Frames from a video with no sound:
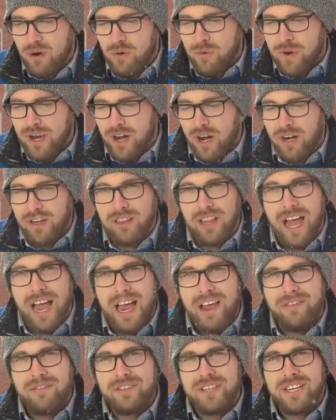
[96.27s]
We are
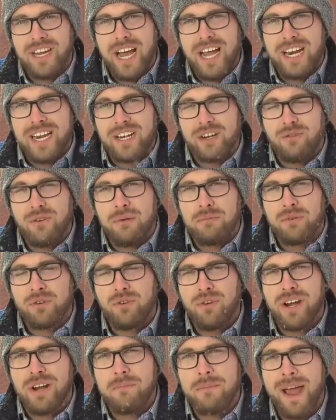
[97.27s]
live tonight in Cripple
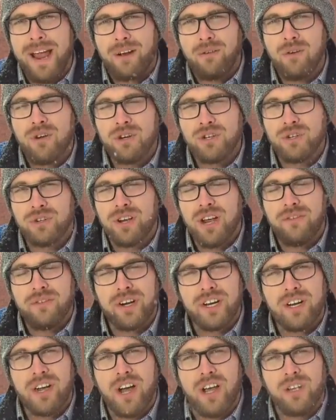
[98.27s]
Creek. Matt Kroschel
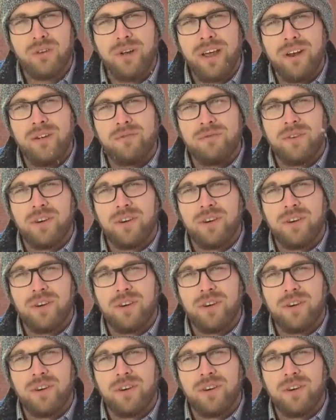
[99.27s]
covering Colorado